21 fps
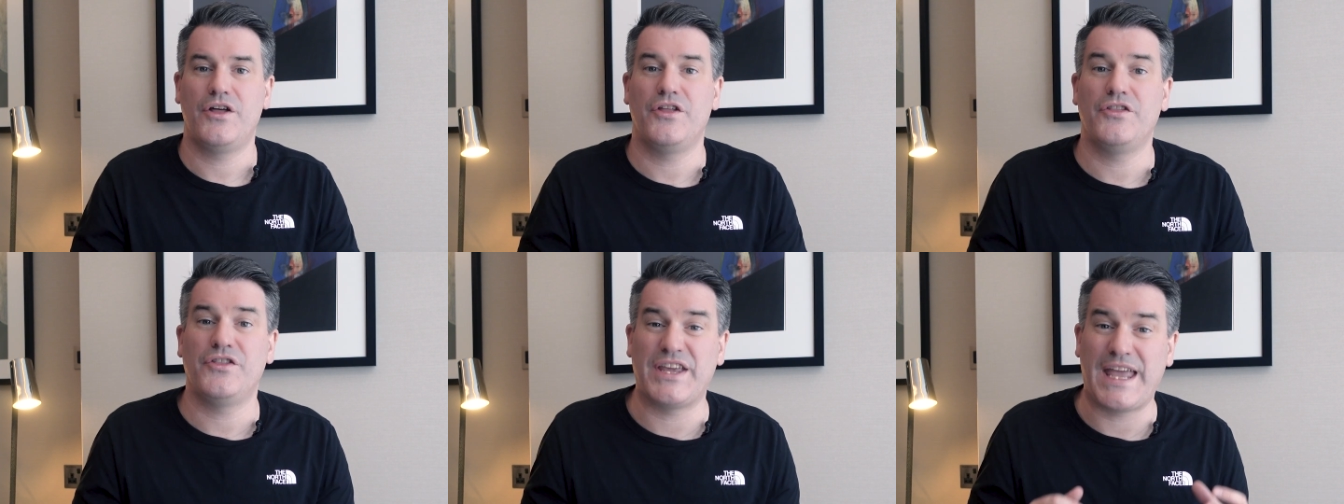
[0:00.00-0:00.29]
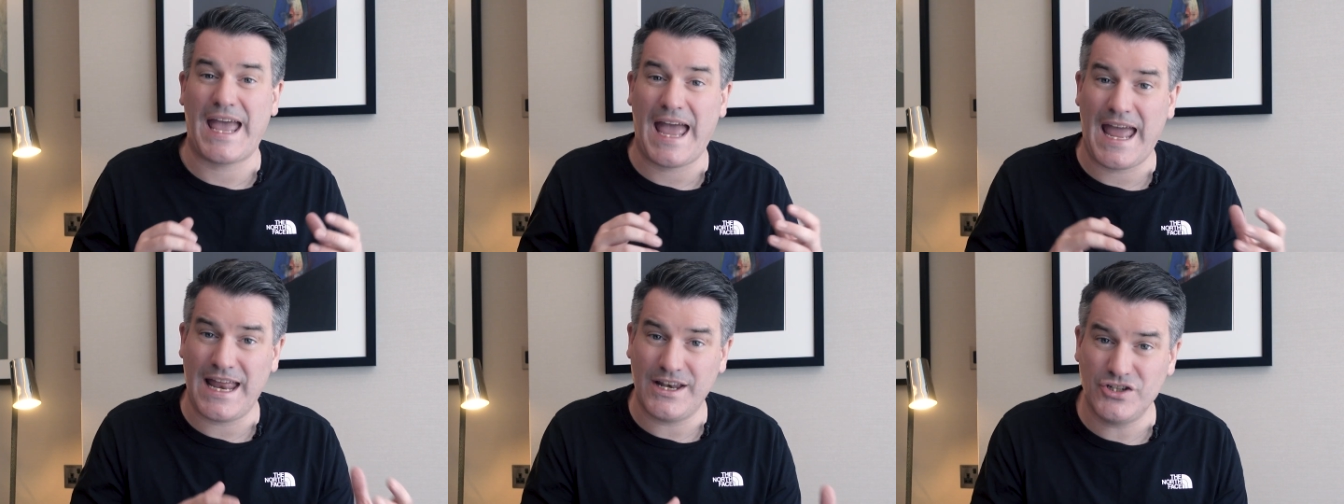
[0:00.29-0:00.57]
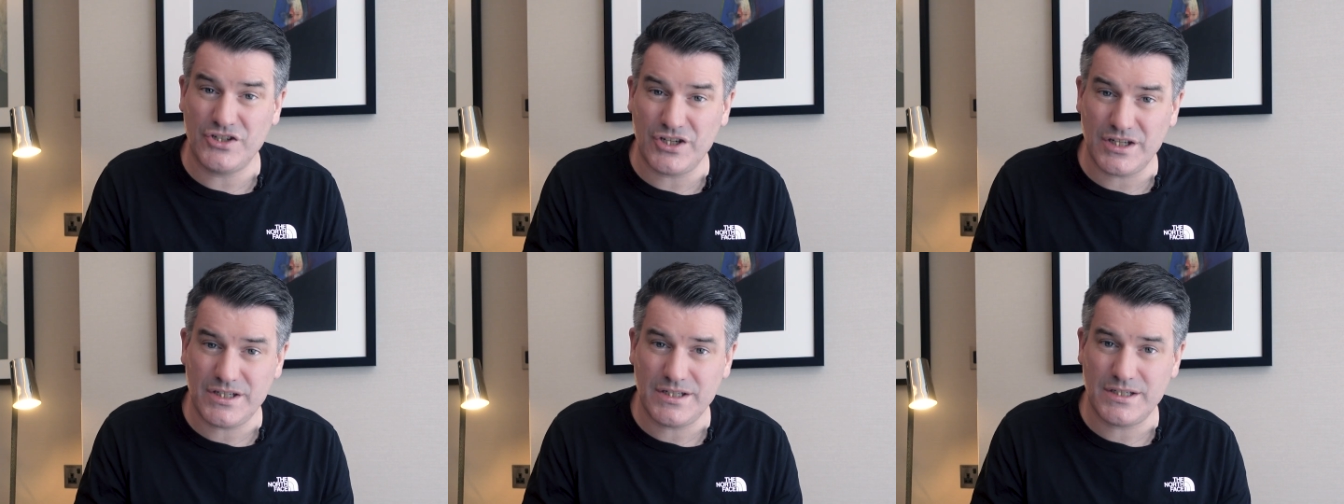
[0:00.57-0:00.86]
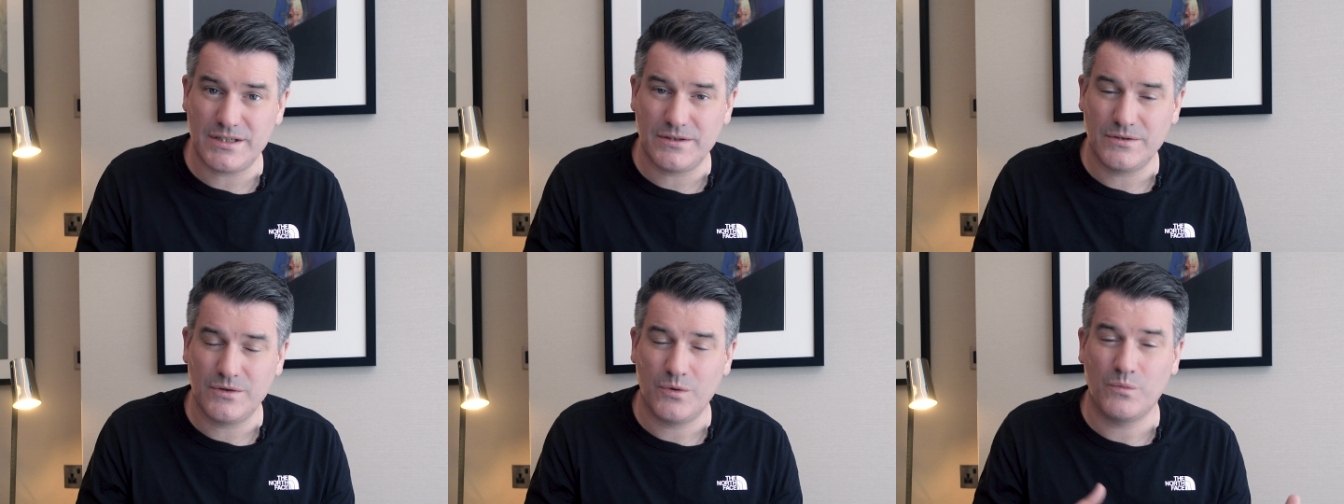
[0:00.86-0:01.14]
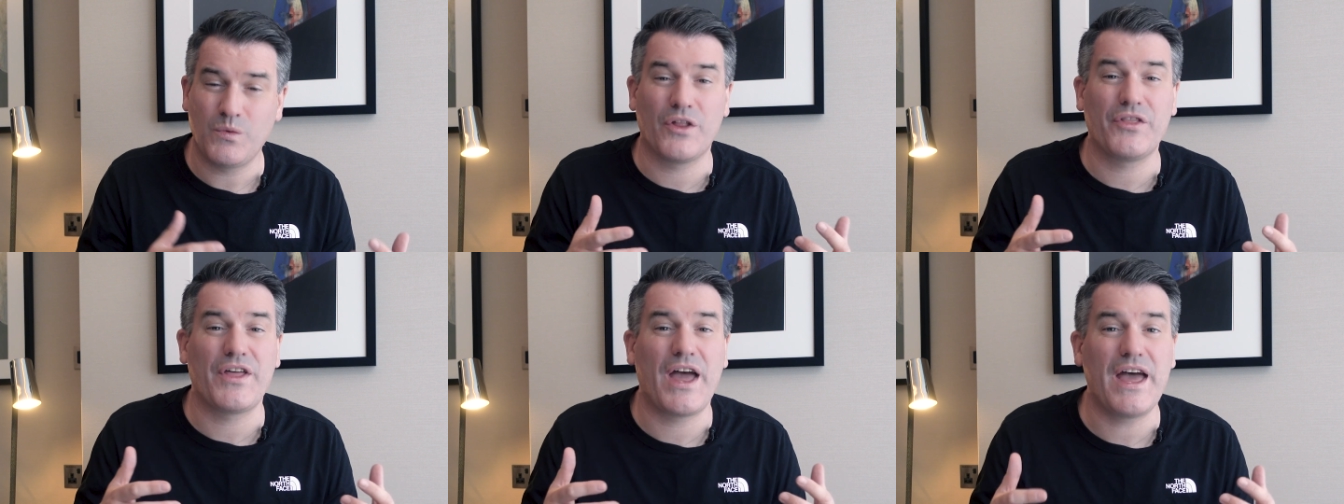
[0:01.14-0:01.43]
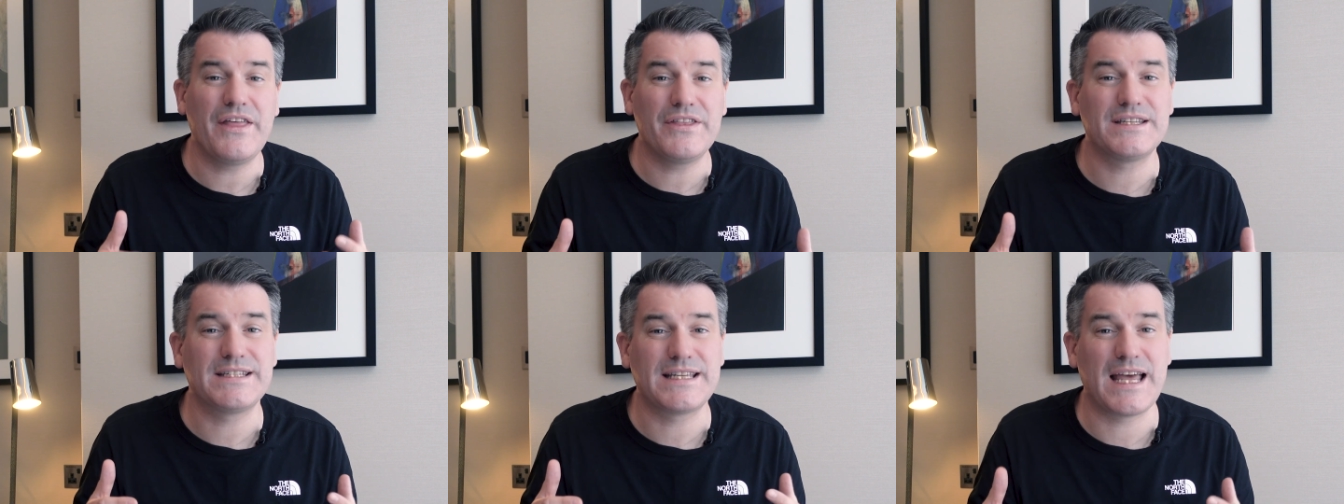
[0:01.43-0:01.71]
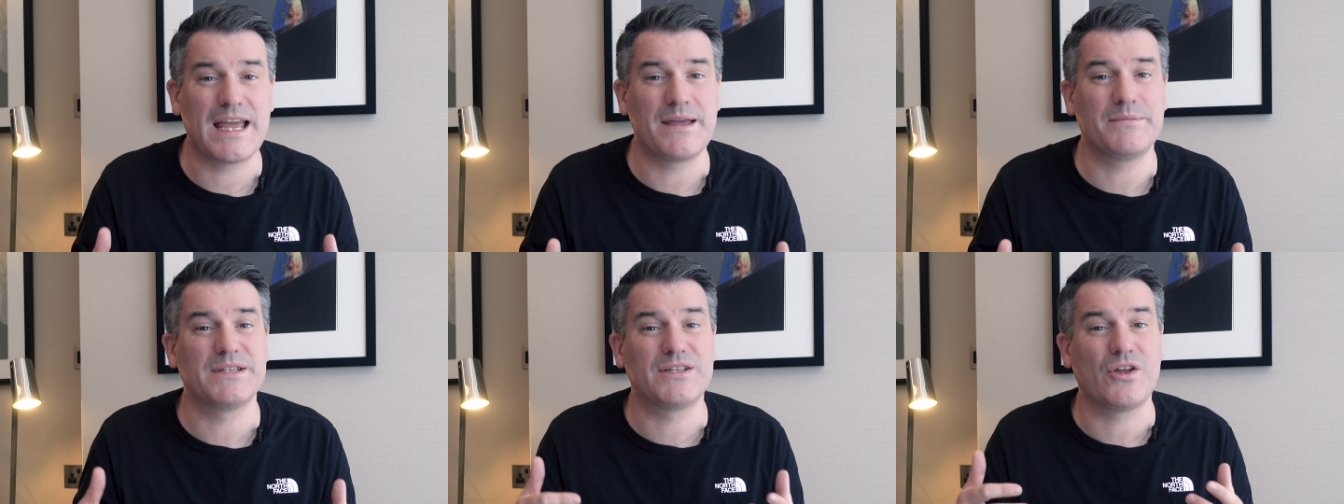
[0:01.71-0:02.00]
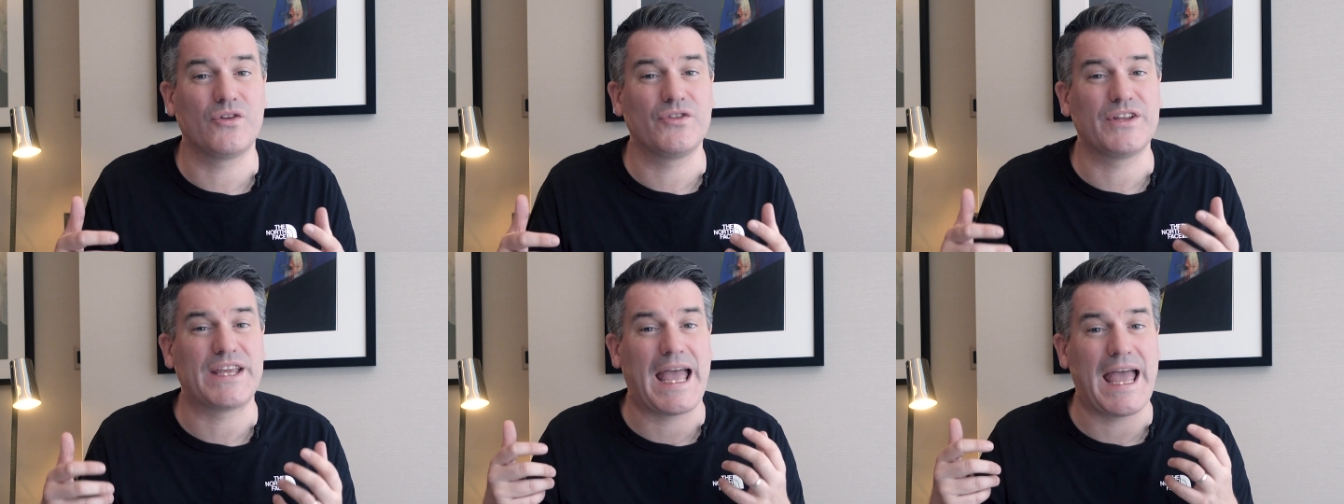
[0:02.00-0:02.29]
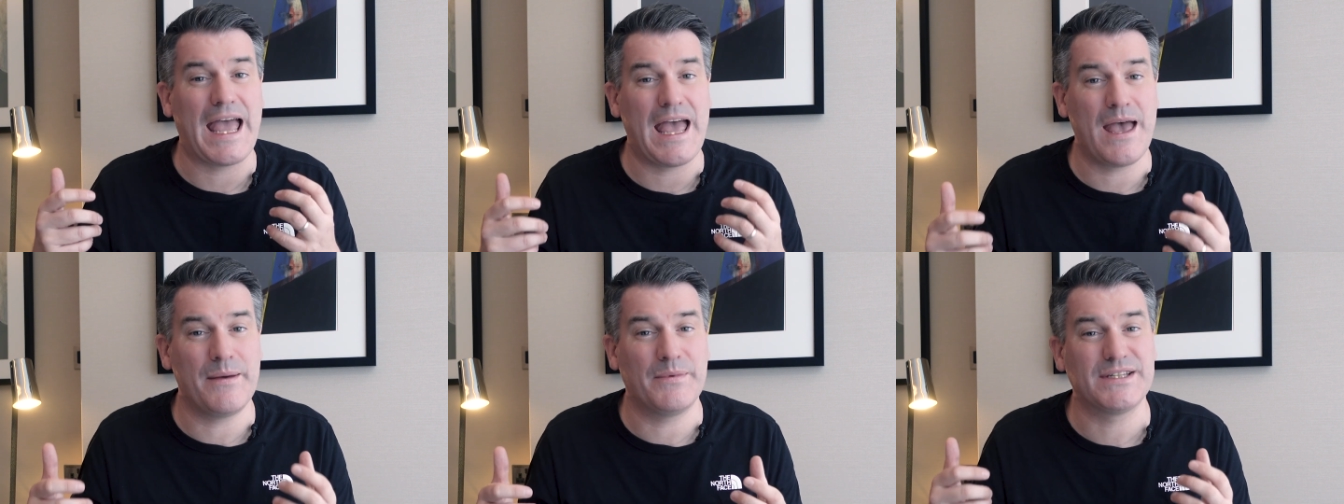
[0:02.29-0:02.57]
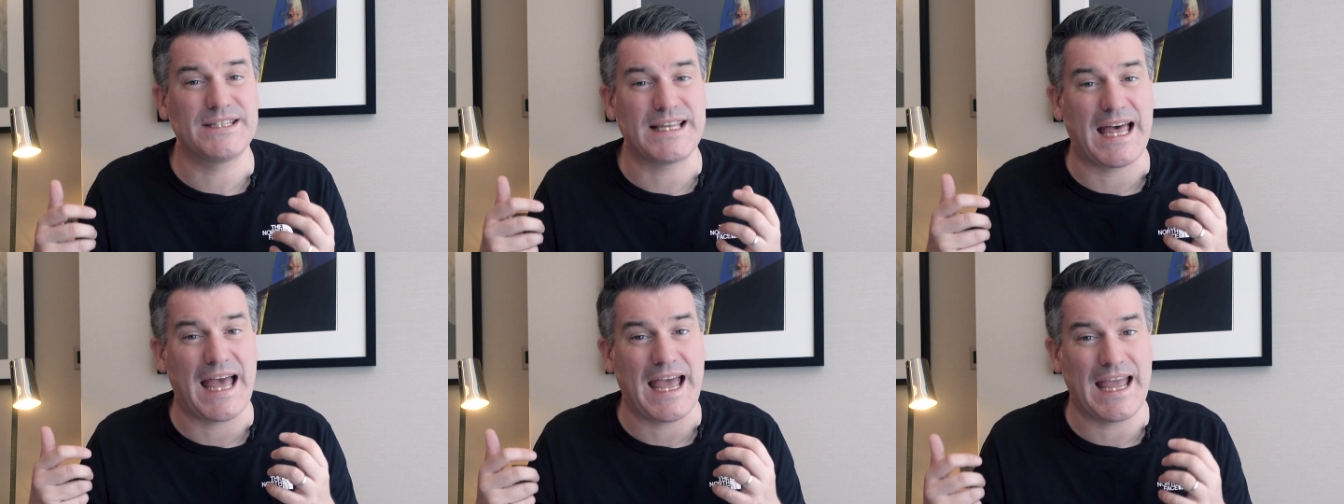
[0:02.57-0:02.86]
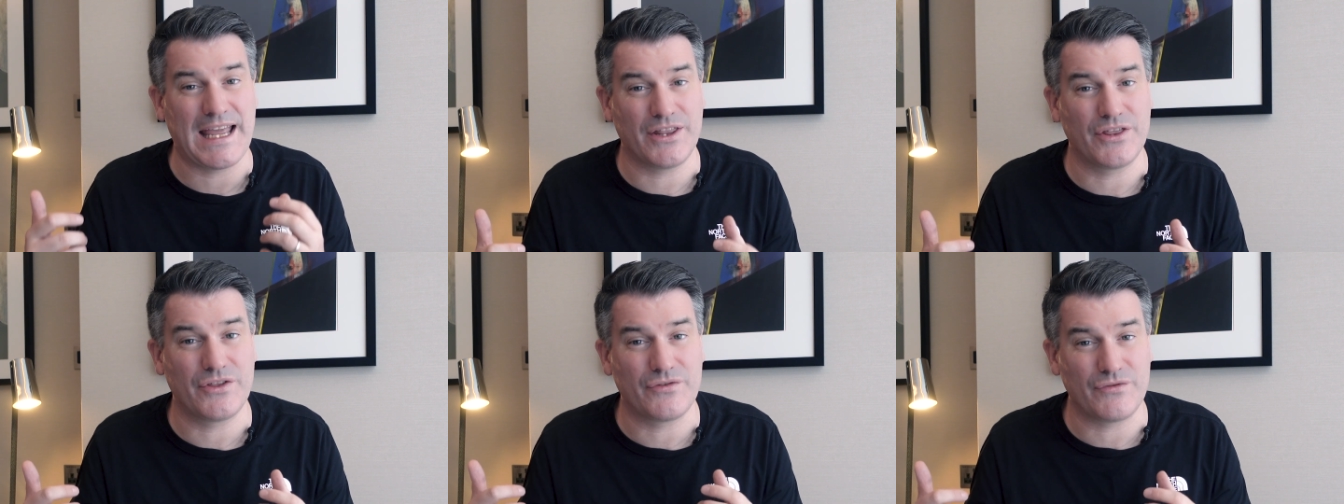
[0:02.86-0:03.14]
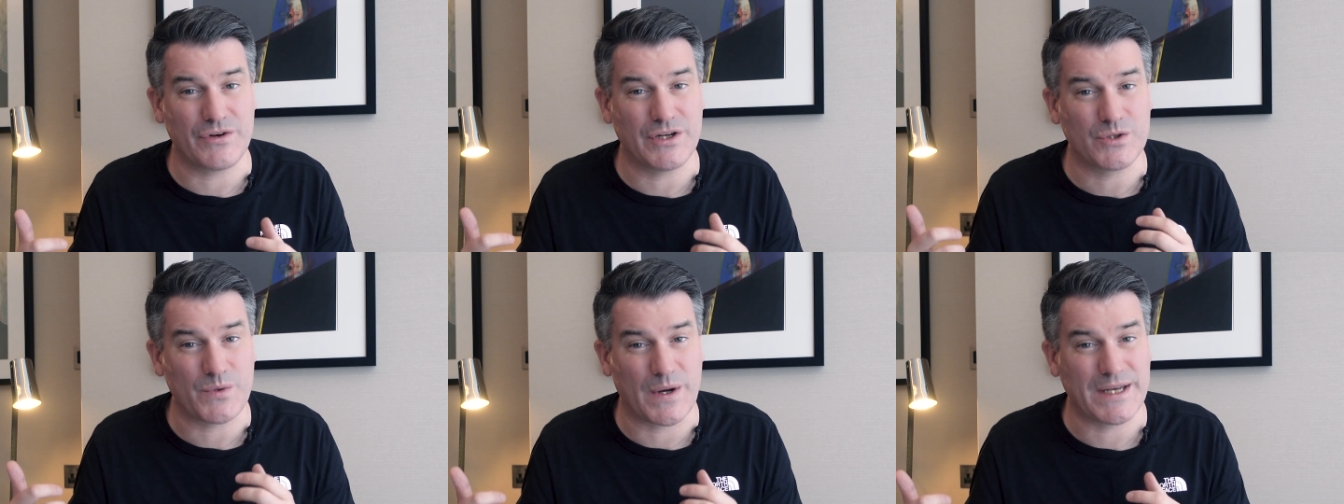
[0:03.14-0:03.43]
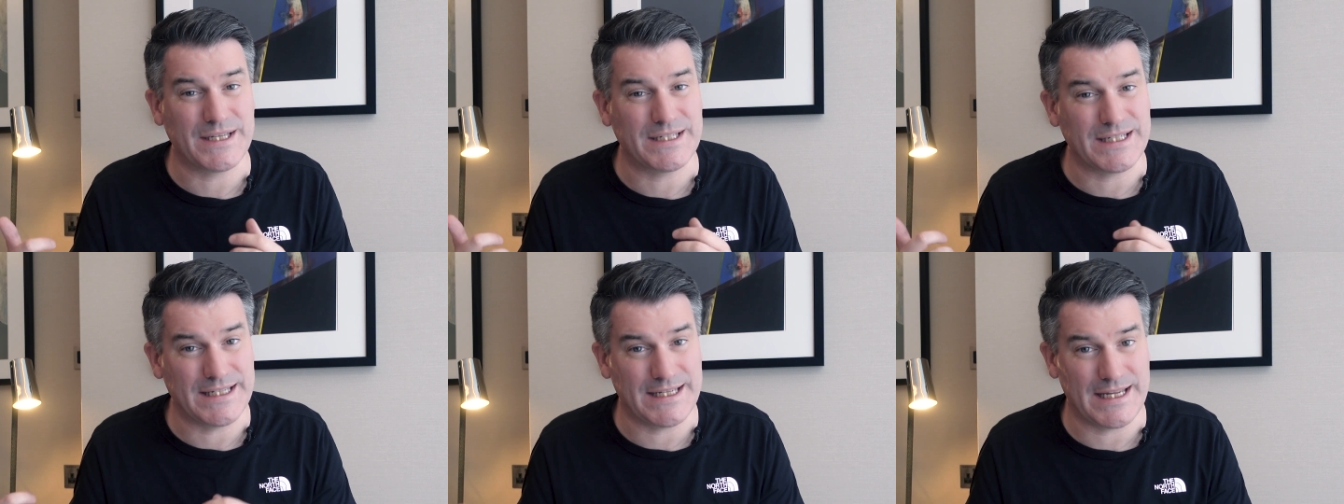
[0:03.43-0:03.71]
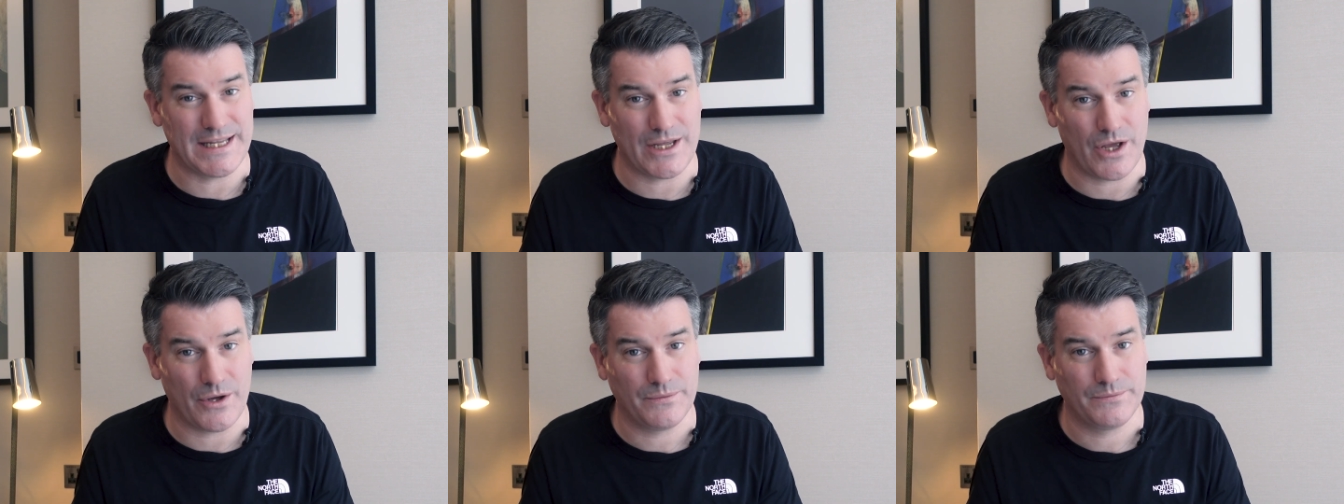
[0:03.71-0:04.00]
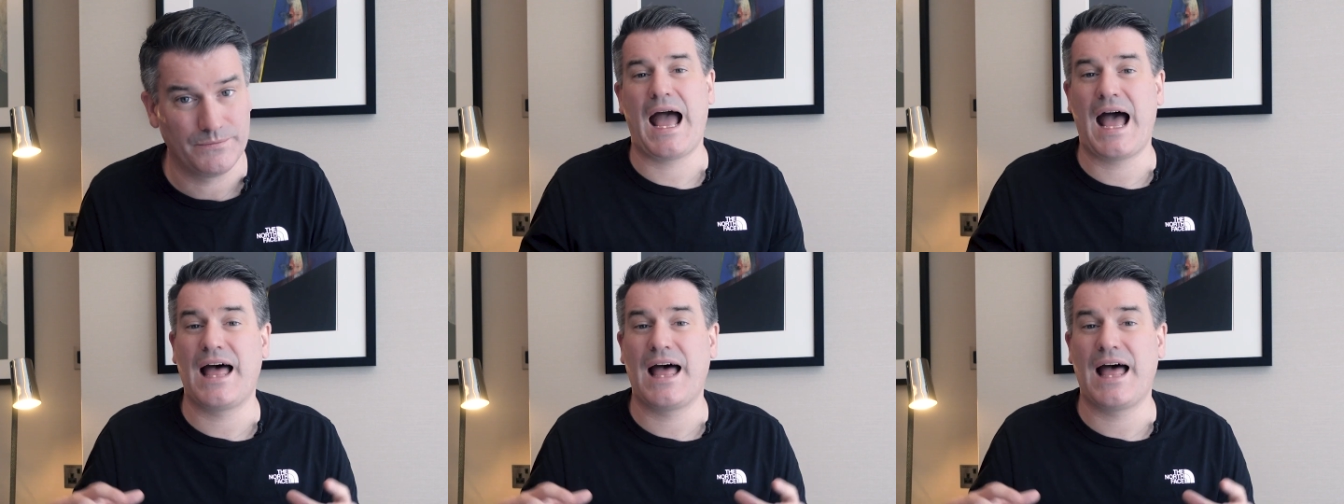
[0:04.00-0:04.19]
The engines, well, they're the same as on the Airbus A320 neo,